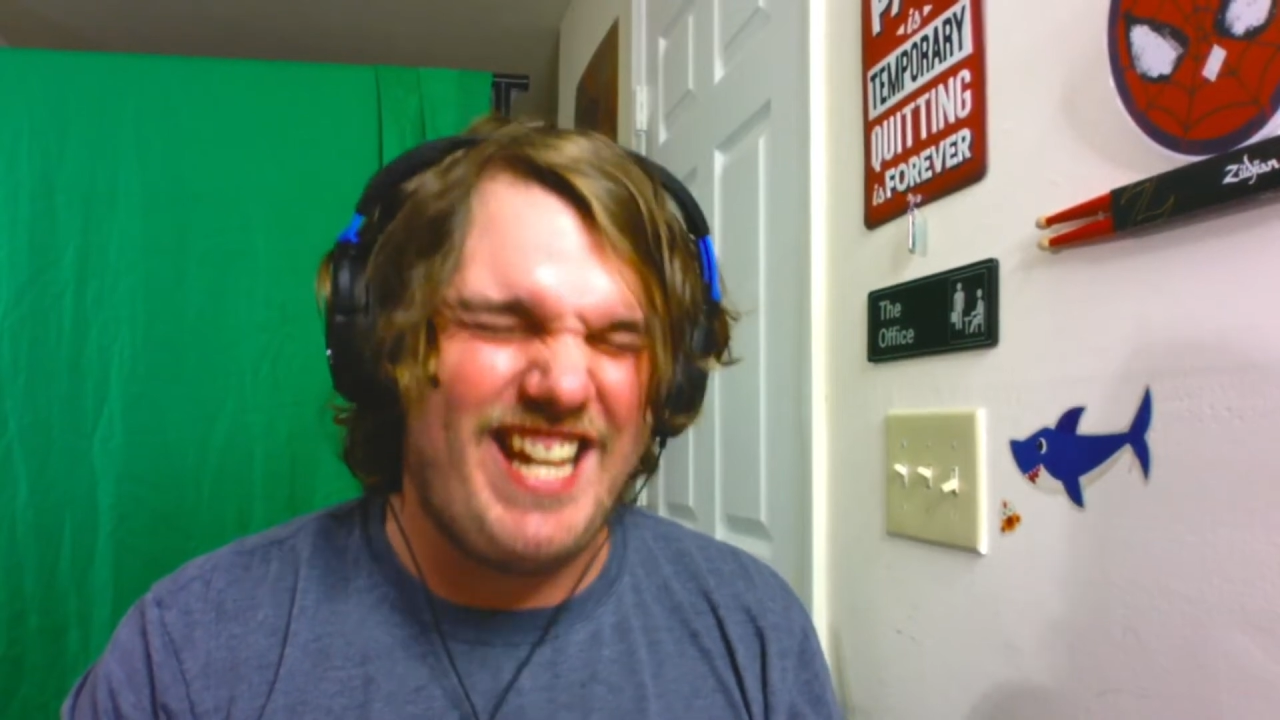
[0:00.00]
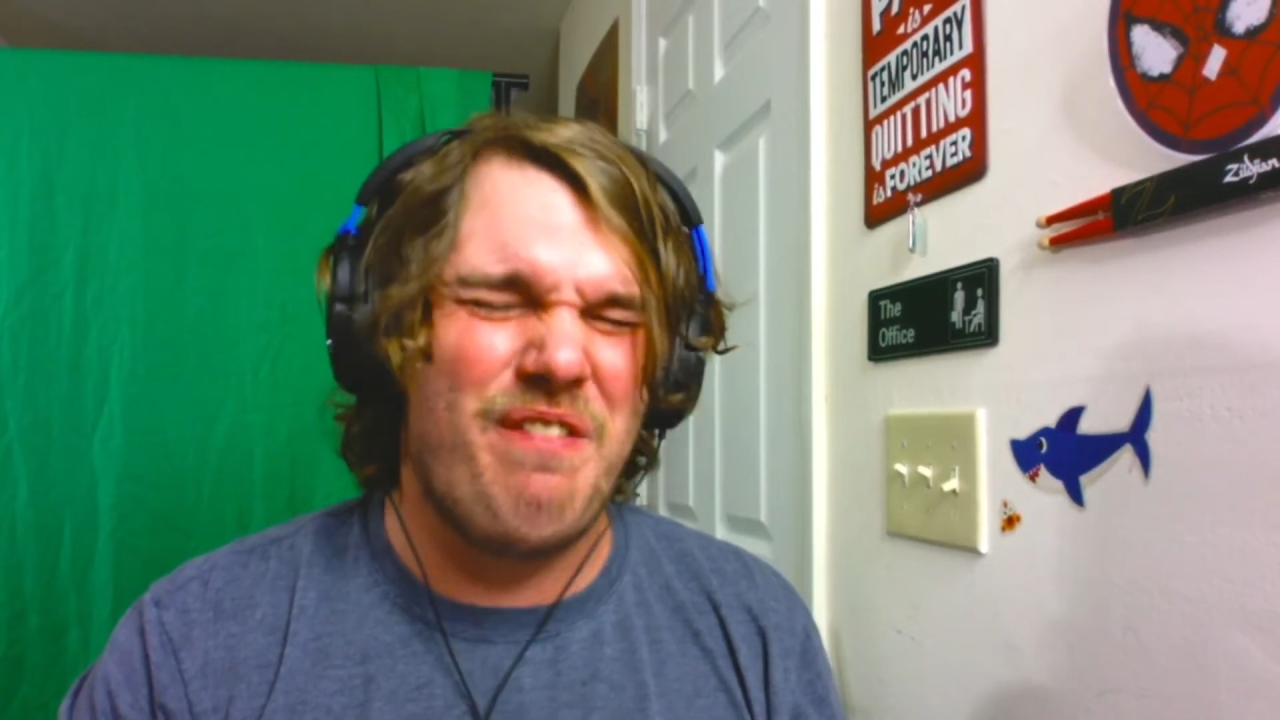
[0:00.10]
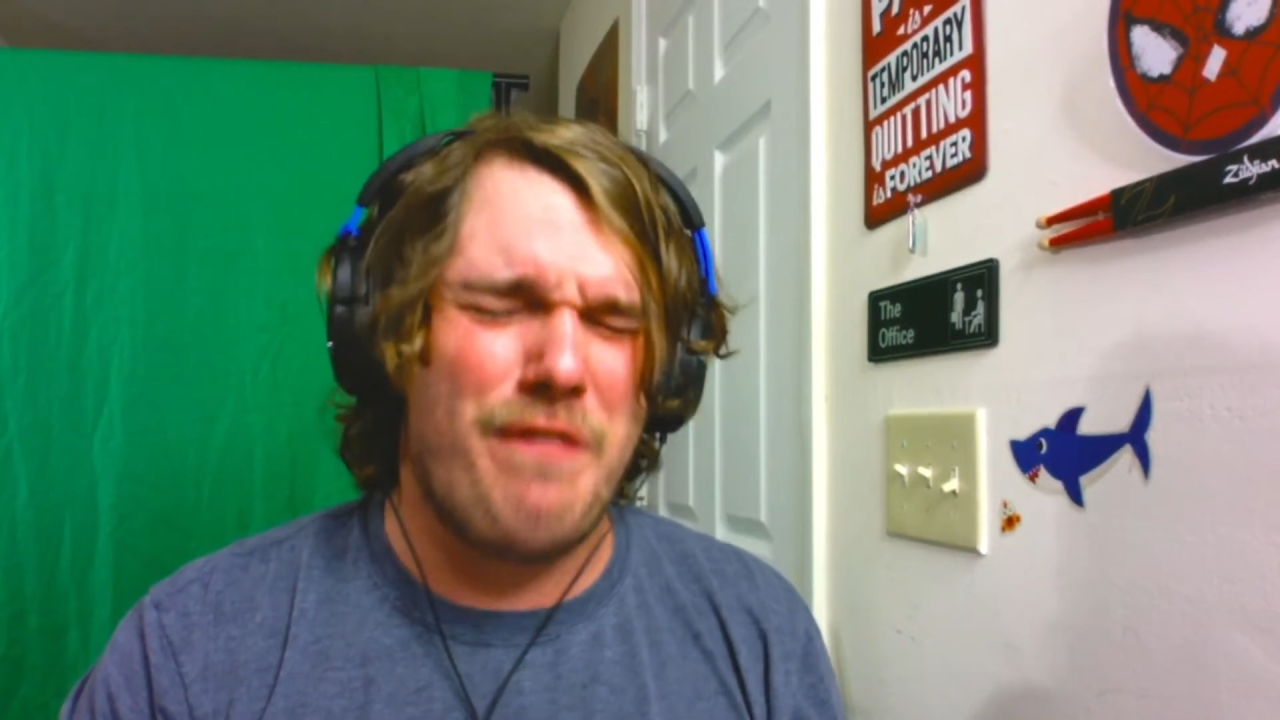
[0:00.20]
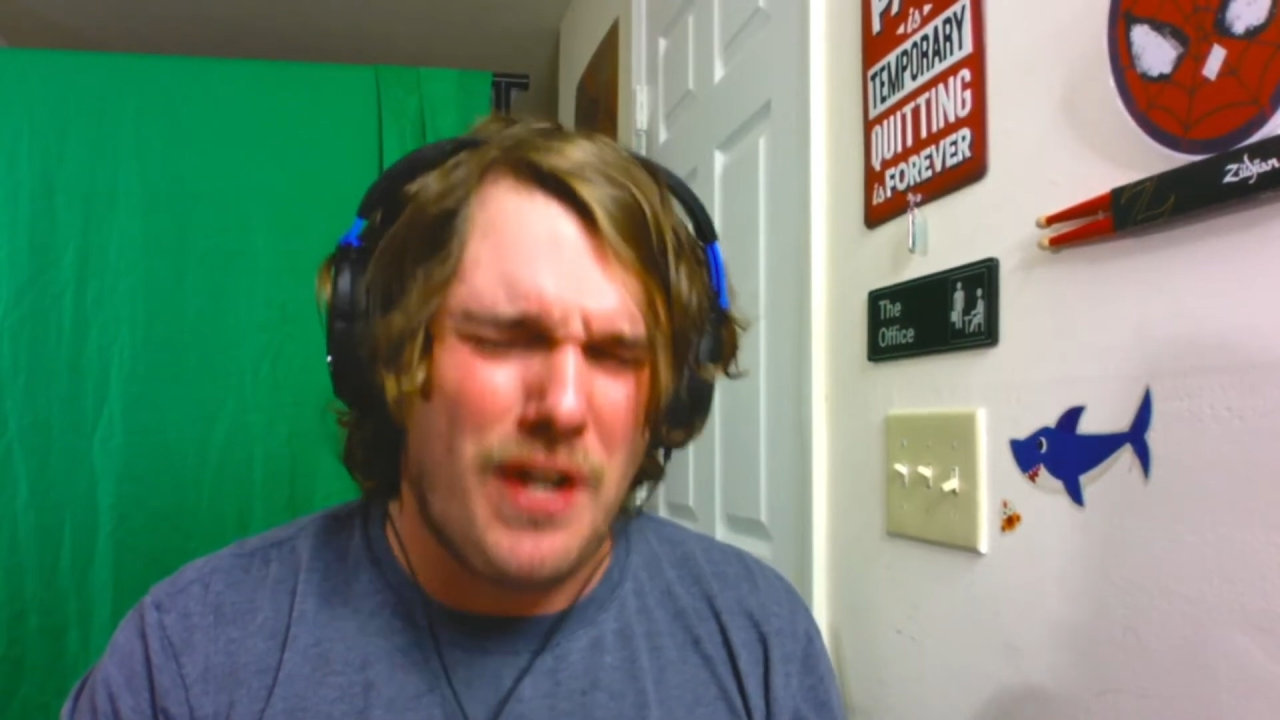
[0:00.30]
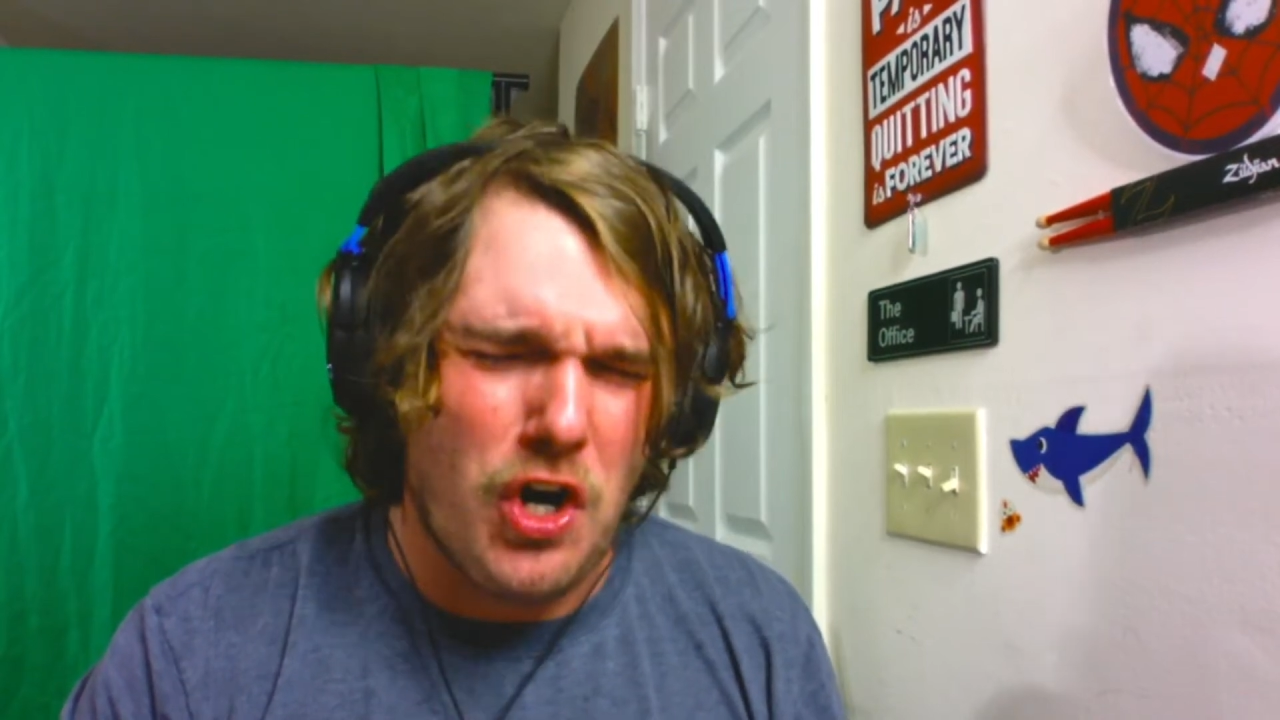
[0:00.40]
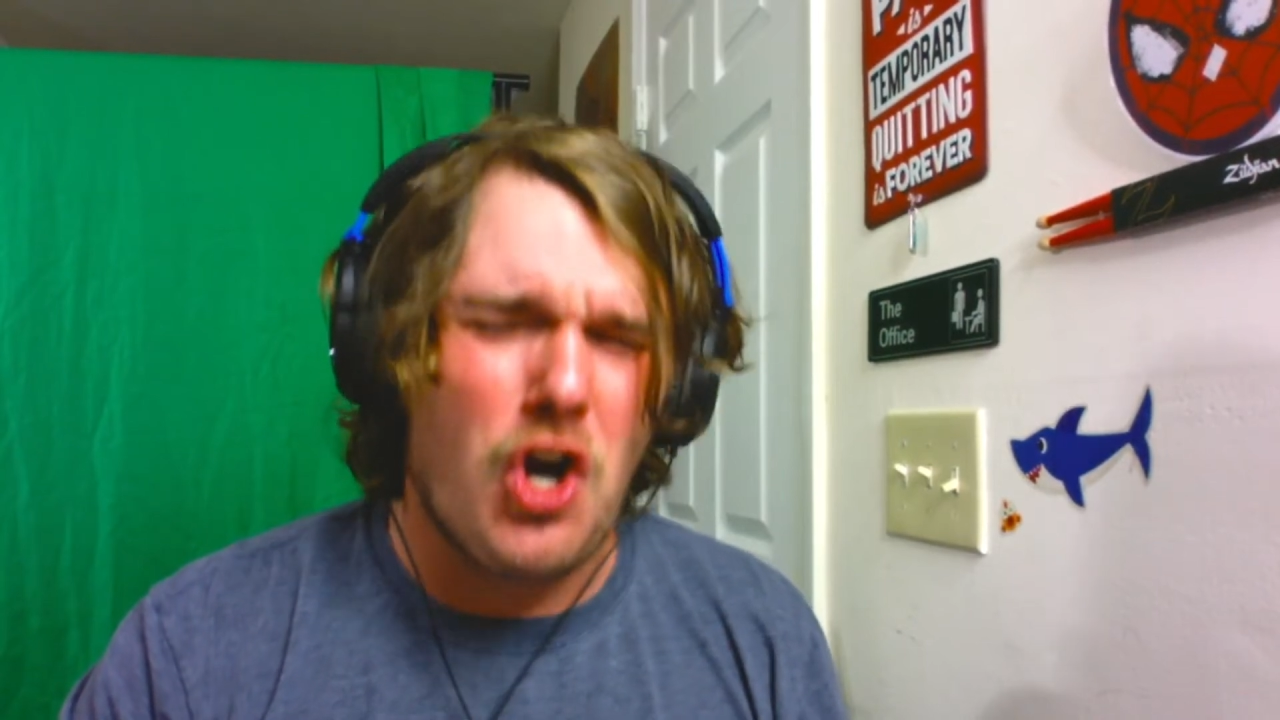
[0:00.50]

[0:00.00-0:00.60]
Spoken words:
if there